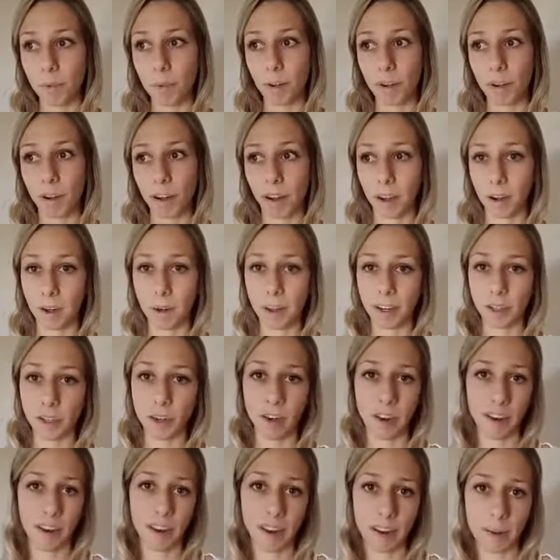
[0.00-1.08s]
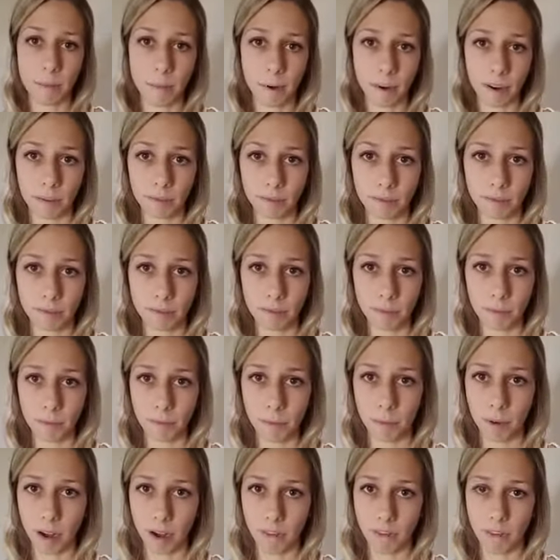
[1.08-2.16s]
not going to question it anymore
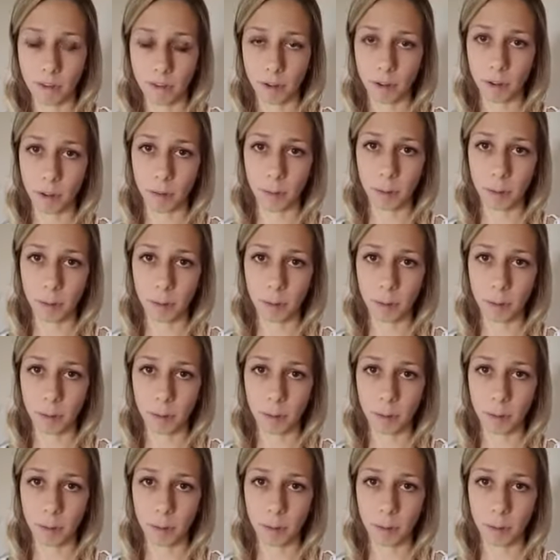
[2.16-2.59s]
whenever your solar